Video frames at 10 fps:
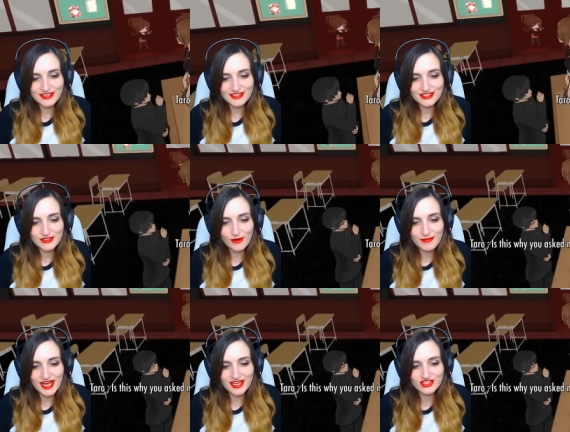So
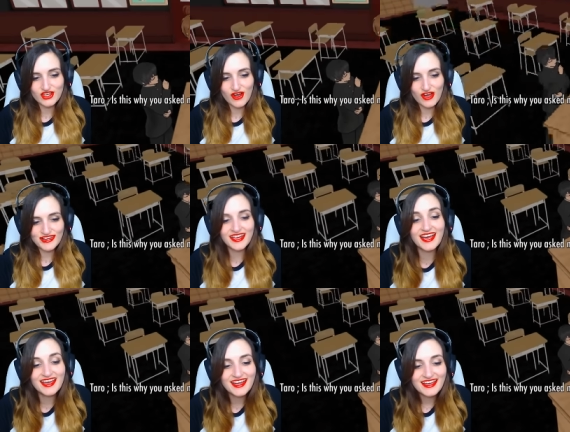much, yawn.
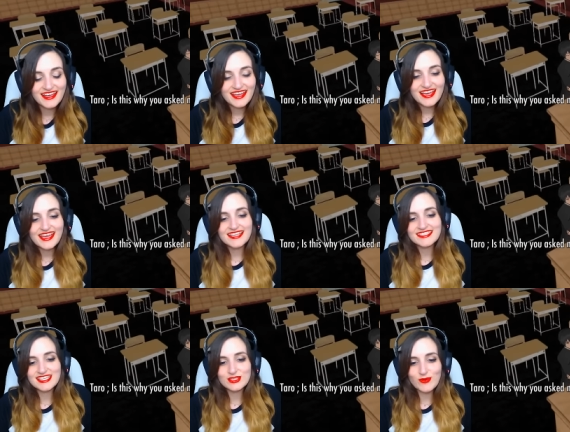Is
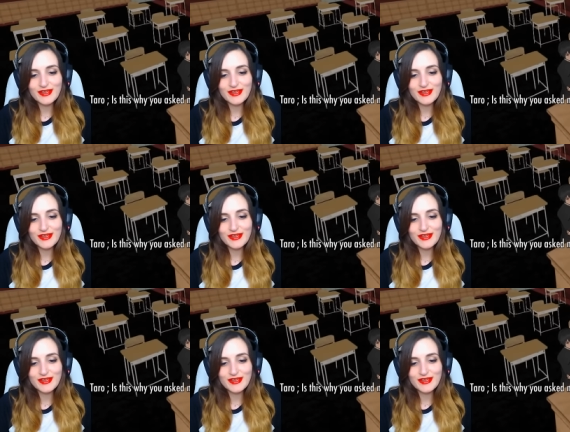this why